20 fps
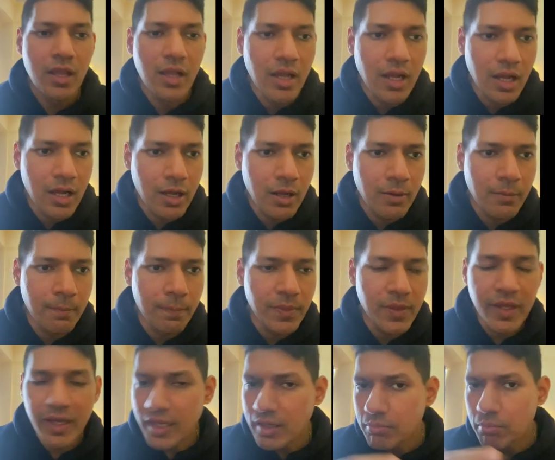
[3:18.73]

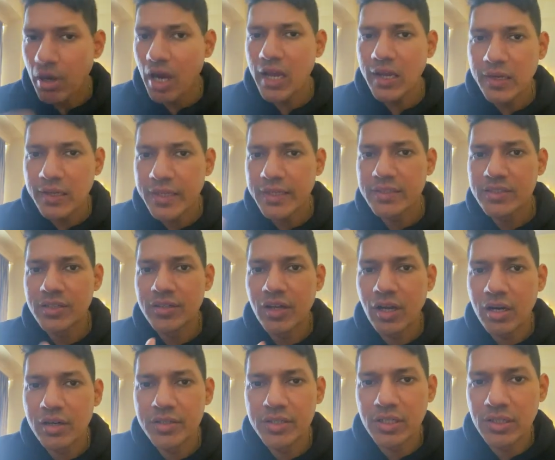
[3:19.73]
In my LinkedIn
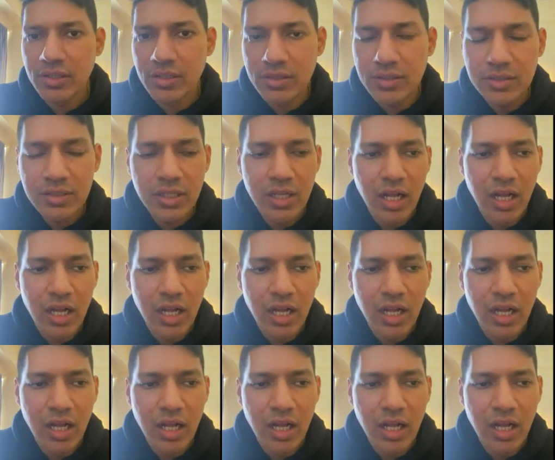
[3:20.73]
article,